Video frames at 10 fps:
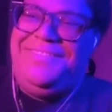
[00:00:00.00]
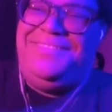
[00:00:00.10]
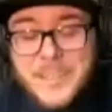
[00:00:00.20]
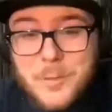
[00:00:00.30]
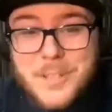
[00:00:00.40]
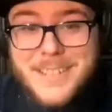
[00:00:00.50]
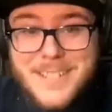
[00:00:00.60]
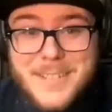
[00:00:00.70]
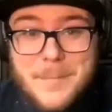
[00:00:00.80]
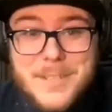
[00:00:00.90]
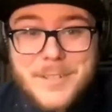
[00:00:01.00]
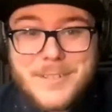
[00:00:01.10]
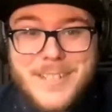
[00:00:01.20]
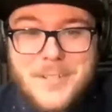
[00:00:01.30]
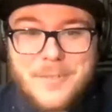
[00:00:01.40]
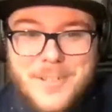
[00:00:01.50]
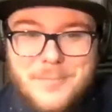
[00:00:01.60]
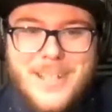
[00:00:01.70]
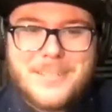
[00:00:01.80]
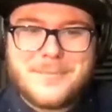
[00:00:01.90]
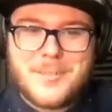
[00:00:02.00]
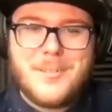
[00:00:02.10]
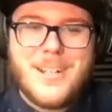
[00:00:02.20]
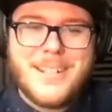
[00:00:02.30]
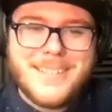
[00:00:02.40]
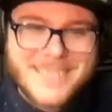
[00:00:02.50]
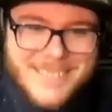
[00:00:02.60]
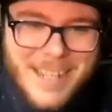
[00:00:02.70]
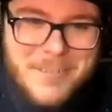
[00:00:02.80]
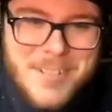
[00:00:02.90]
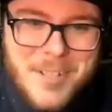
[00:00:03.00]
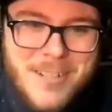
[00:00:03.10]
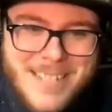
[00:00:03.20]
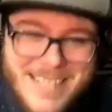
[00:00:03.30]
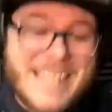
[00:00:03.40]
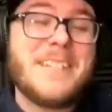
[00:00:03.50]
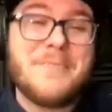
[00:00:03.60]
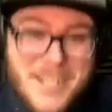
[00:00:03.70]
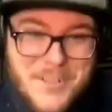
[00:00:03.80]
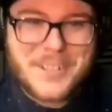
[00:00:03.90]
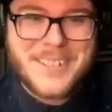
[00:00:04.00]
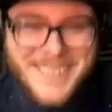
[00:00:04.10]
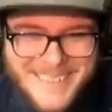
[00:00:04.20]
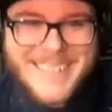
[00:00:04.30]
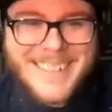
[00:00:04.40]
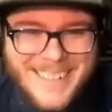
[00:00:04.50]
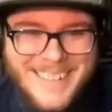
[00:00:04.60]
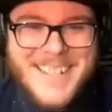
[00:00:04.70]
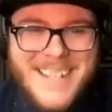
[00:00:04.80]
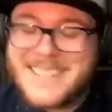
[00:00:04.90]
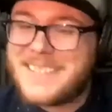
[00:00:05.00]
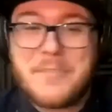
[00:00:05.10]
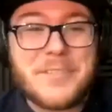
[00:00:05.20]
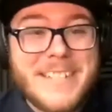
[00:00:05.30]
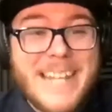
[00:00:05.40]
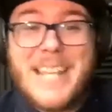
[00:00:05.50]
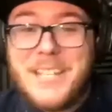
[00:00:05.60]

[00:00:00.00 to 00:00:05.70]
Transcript: worked as a substitute teacher as well for a while. And that was always an adventure because every like day all you